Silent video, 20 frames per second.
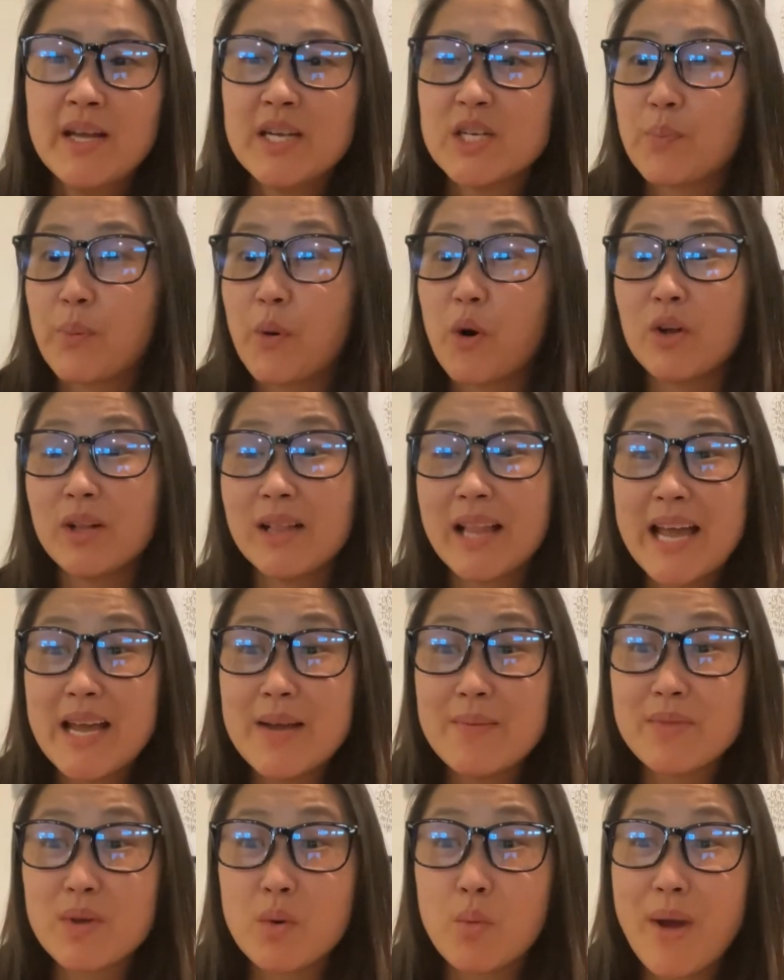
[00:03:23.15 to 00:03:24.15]
to
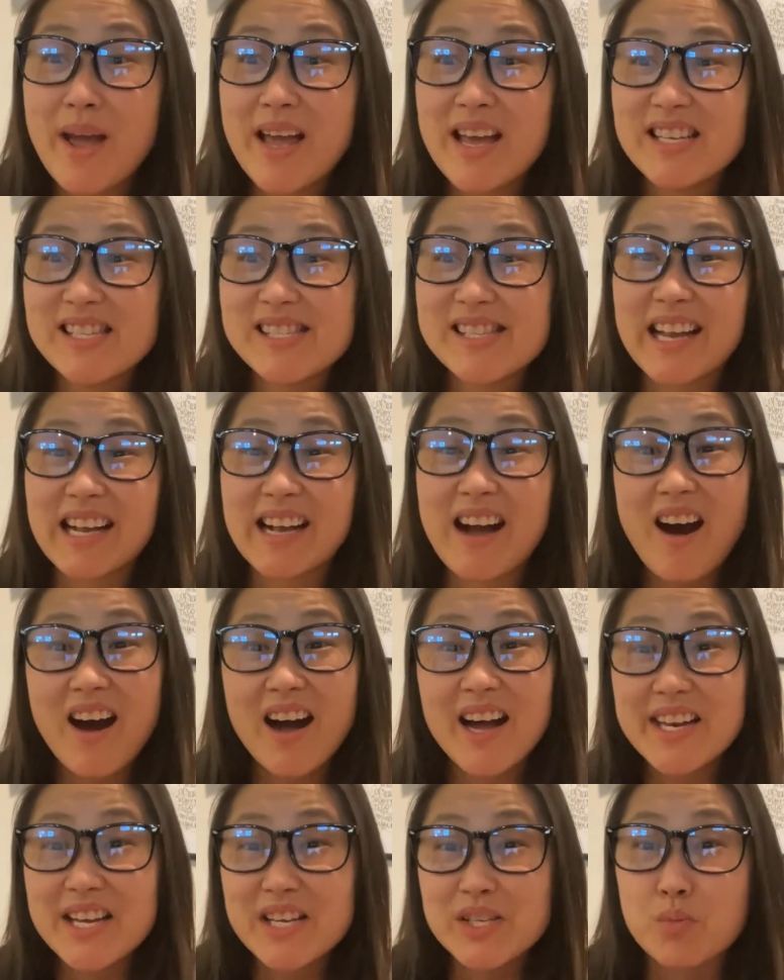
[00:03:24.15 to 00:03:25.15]
proclaim the ways that
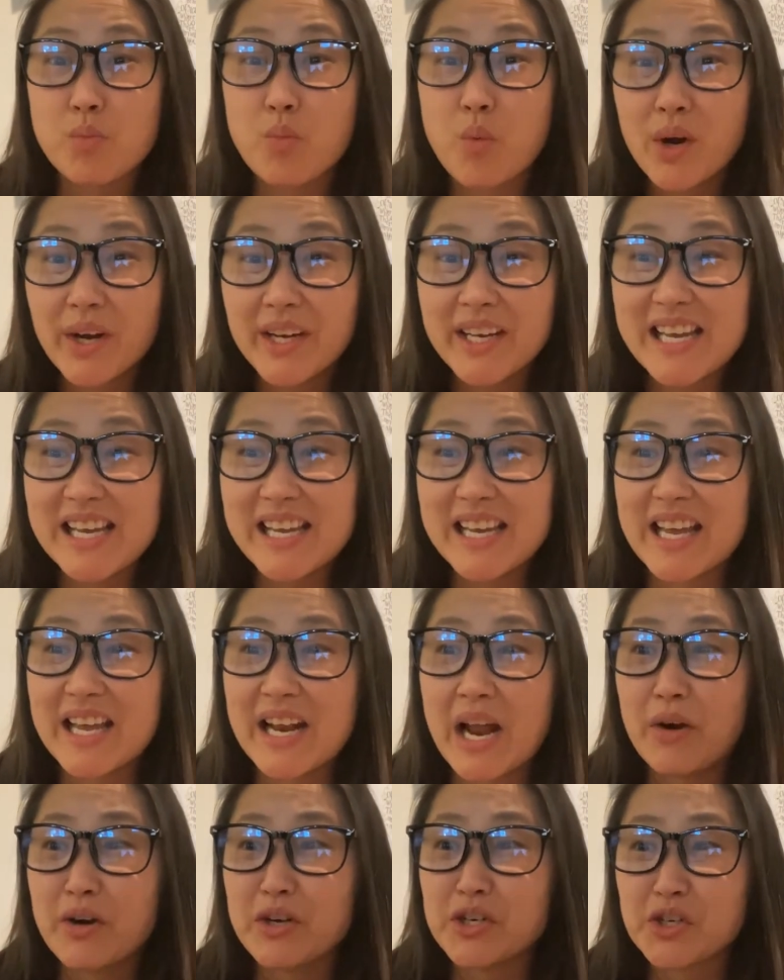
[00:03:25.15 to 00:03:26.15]
God is working
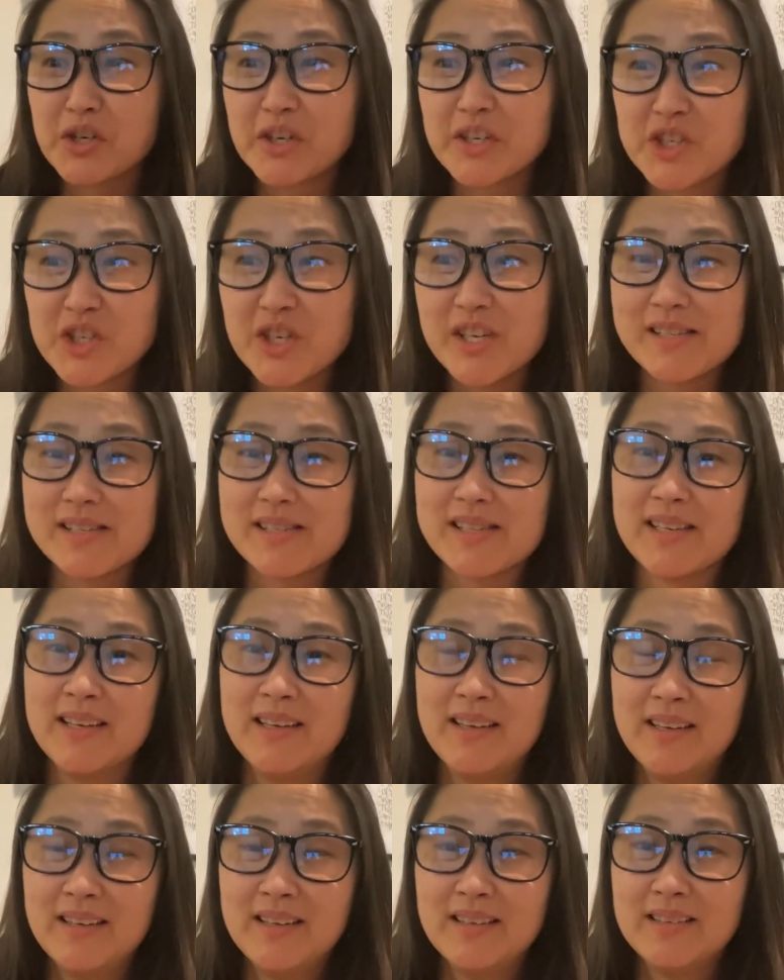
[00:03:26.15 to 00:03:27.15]
in our churches
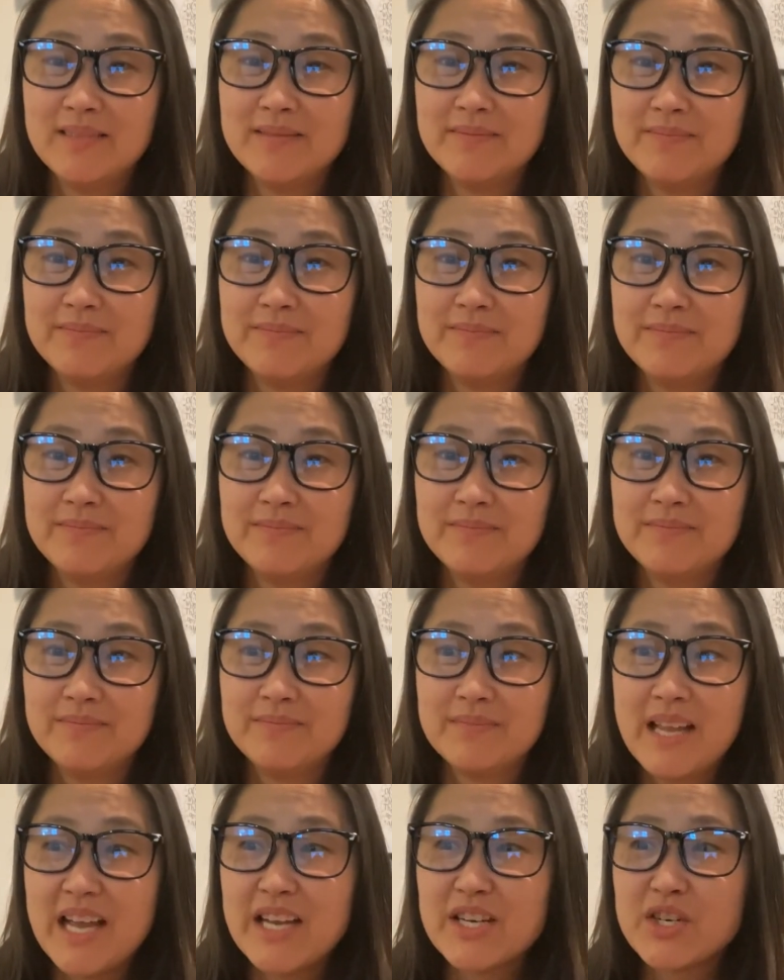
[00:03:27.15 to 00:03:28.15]

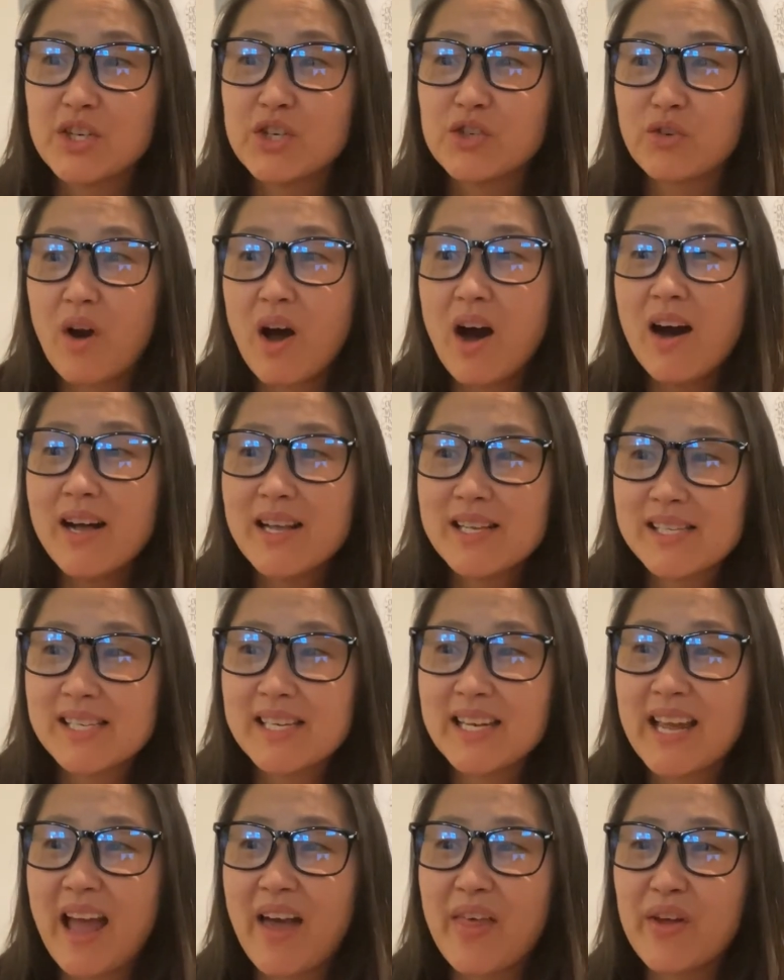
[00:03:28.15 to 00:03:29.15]
and to draw us
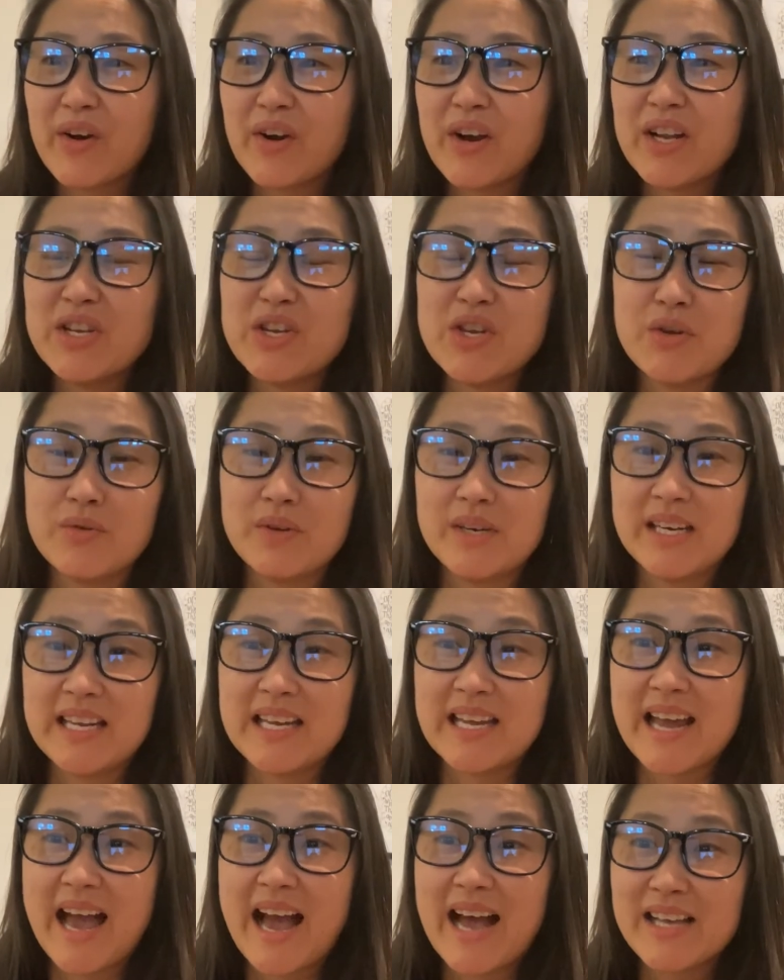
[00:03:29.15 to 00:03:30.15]
together in
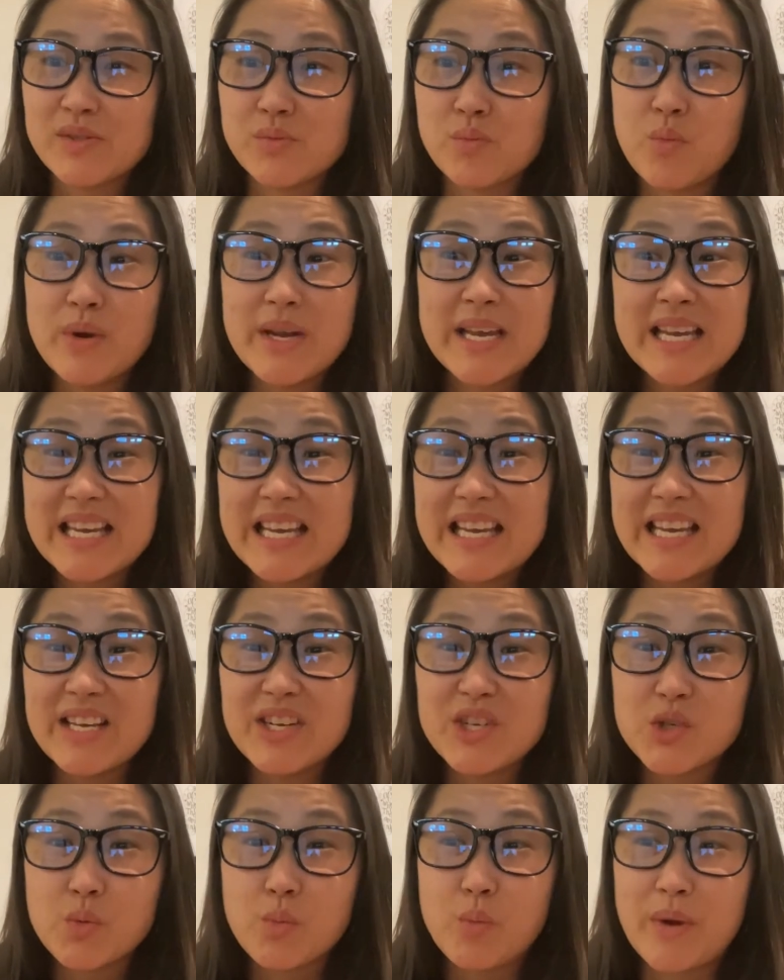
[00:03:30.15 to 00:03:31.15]
unity as we
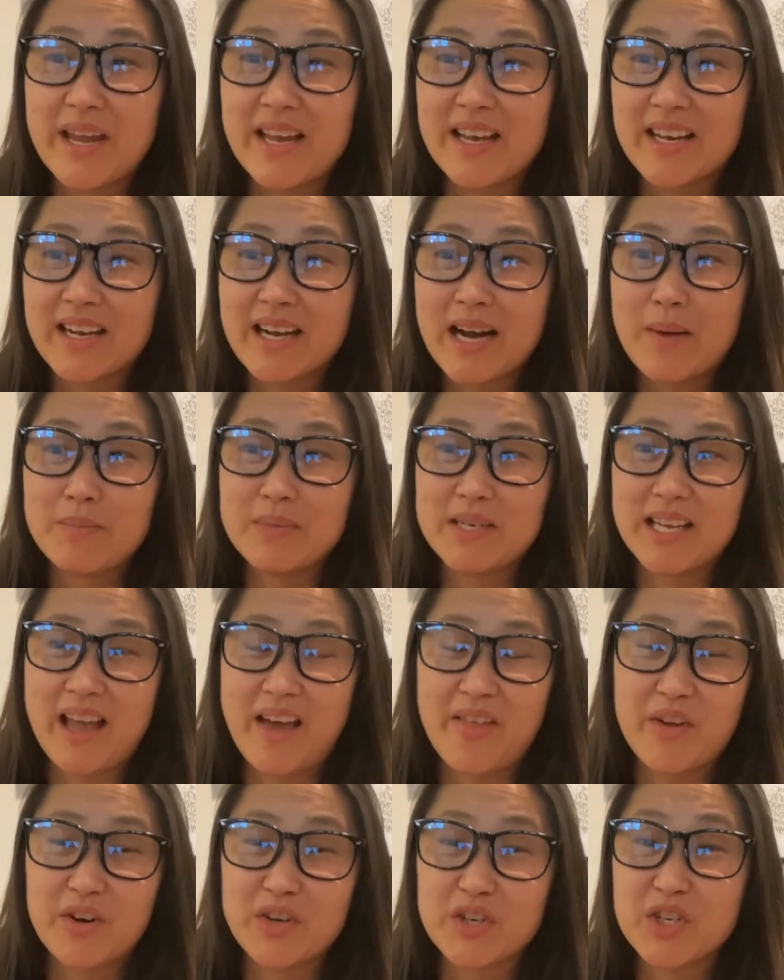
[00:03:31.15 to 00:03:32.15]
each week come
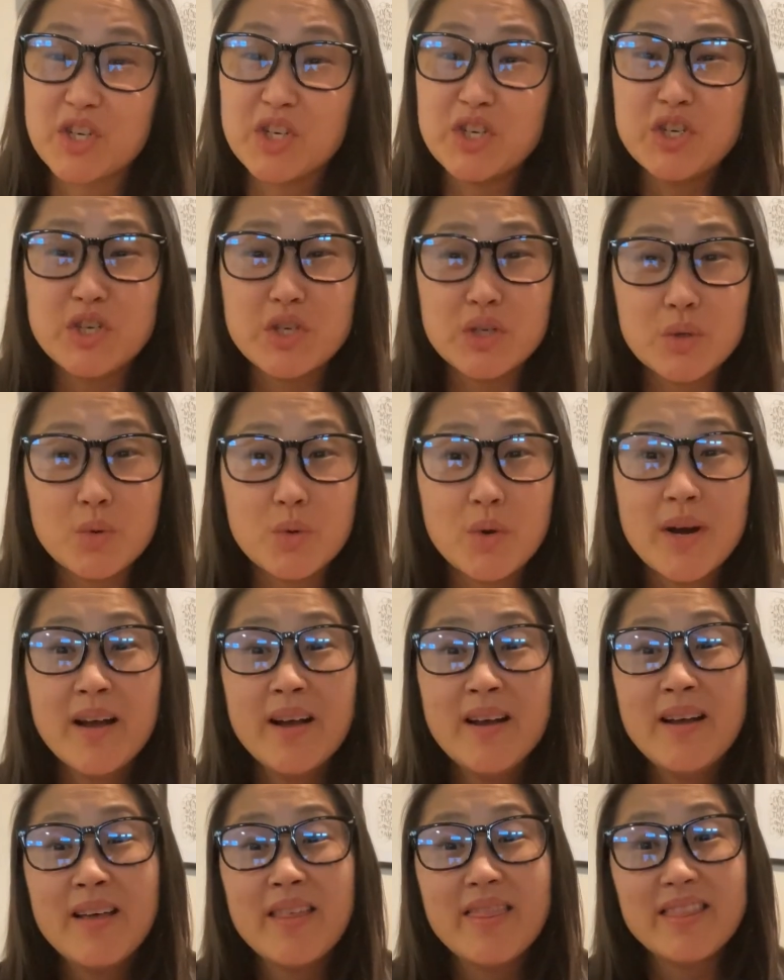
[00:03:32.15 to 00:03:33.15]
together to do
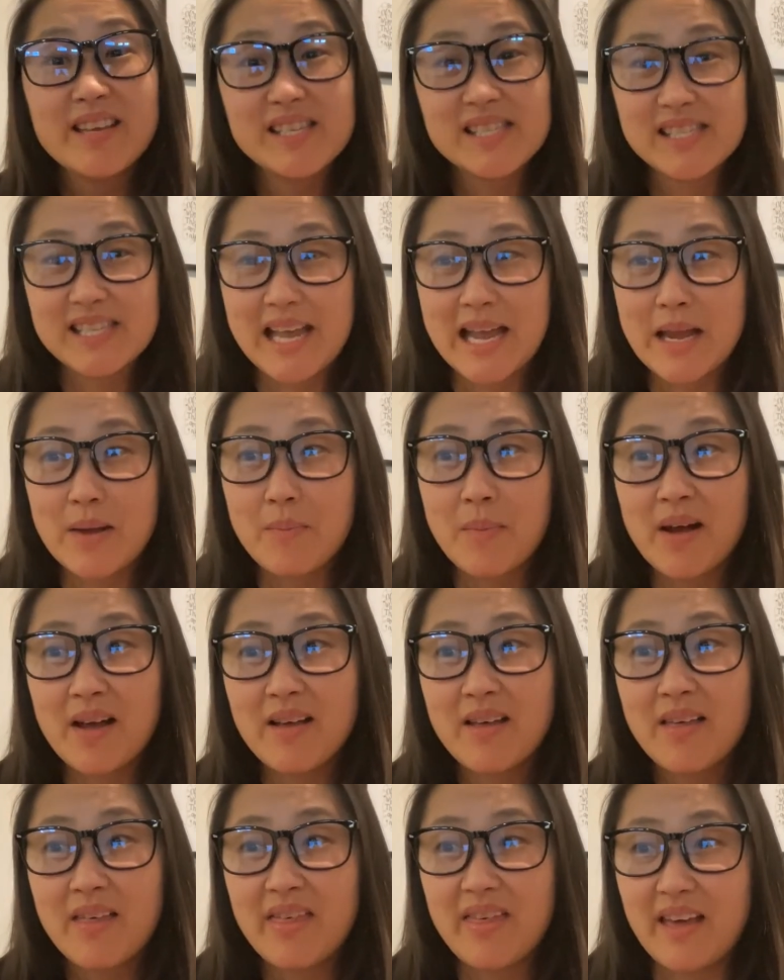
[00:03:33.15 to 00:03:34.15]
the same
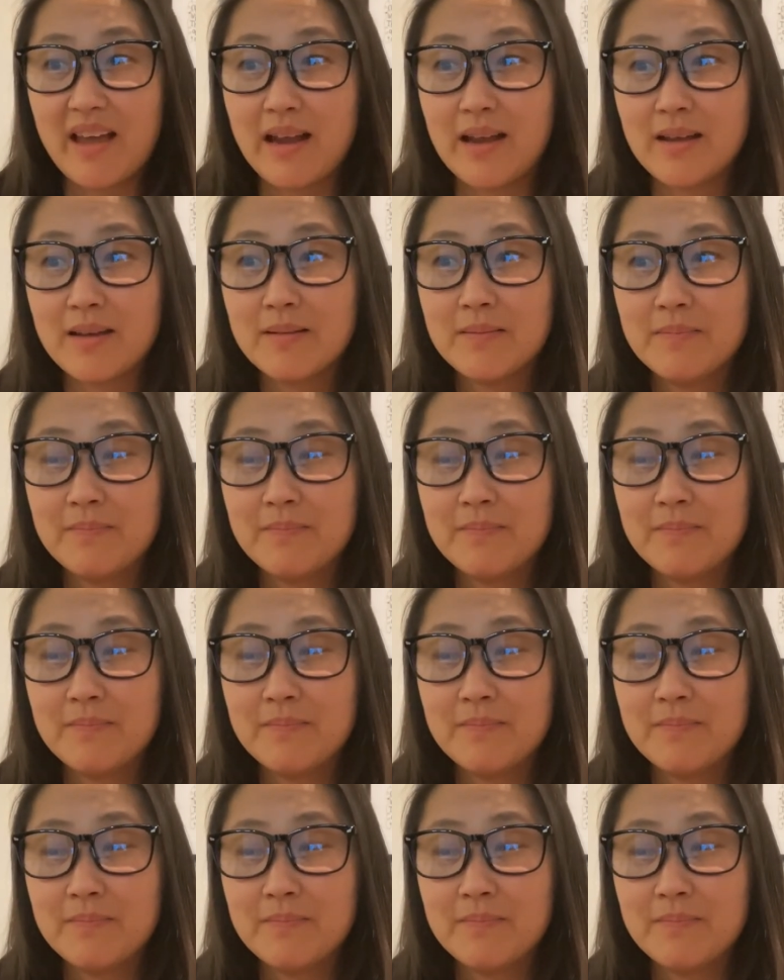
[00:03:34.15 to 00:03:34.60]
thing